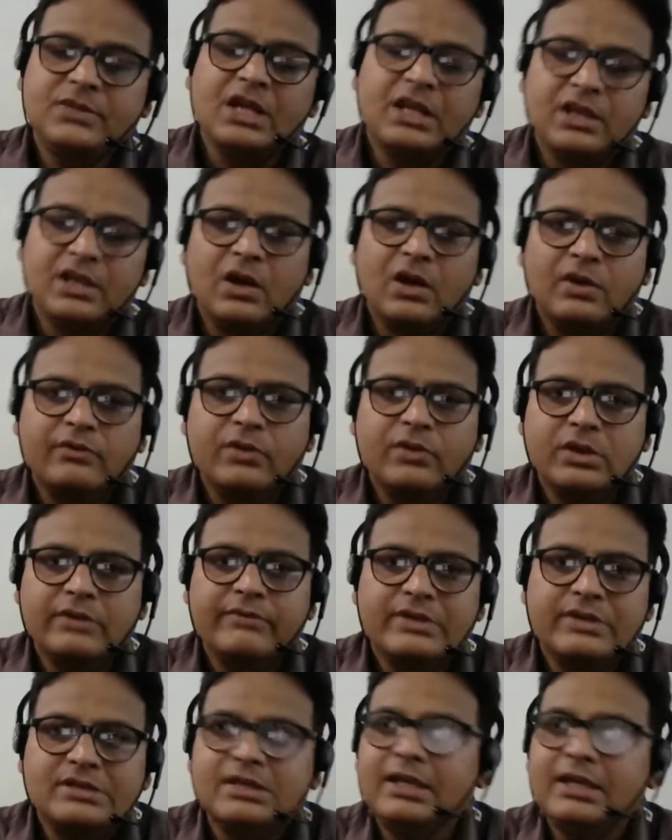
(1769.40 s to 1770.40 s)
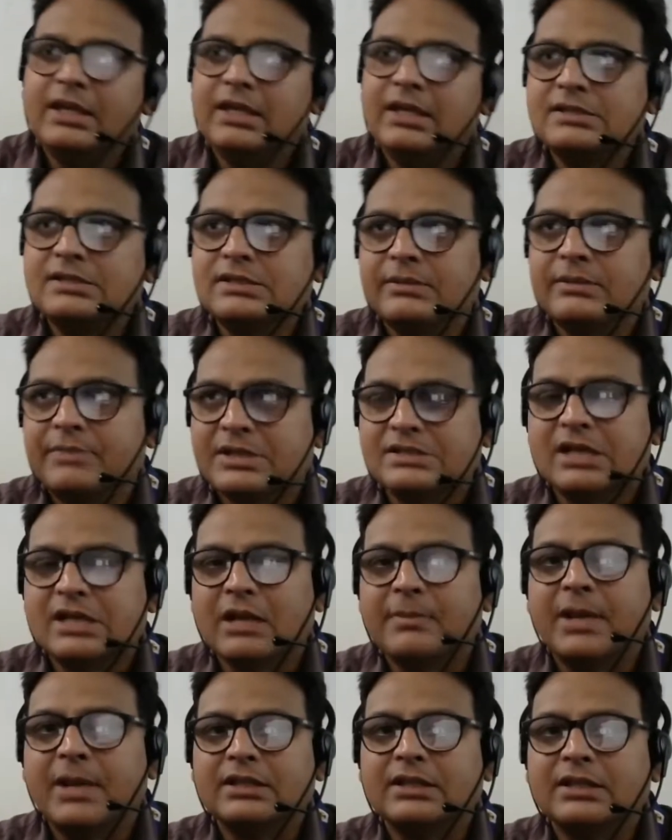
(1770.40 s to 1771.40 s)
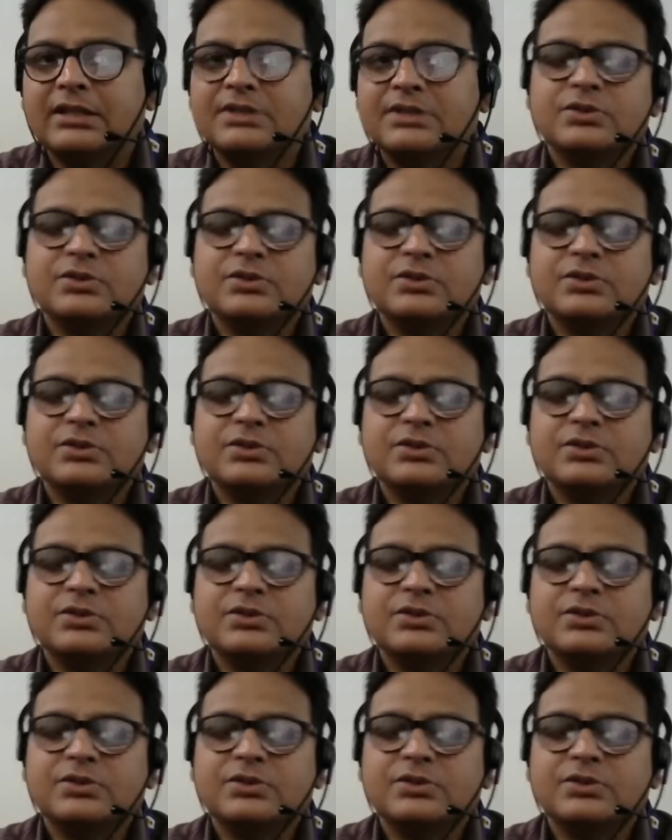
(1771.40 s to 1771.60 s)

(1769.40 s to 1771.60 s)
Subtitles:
Now what we see is Prasar Bharati.